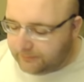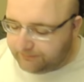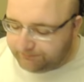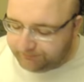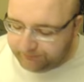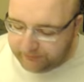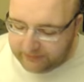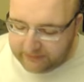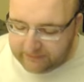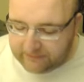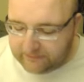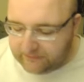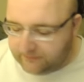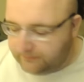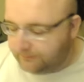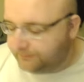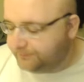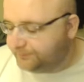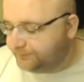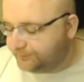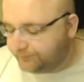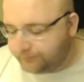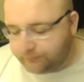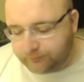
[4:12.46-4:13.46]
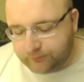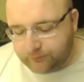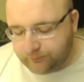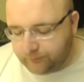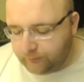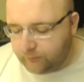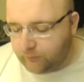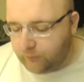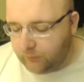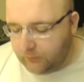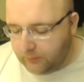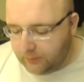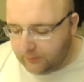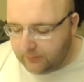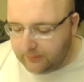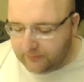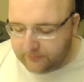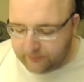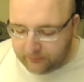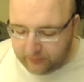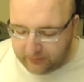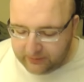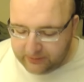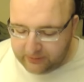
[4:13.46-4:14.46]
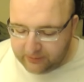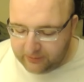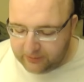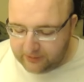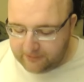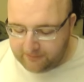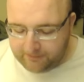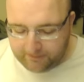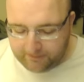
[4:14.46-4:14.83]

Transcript: That's, that's pretty good.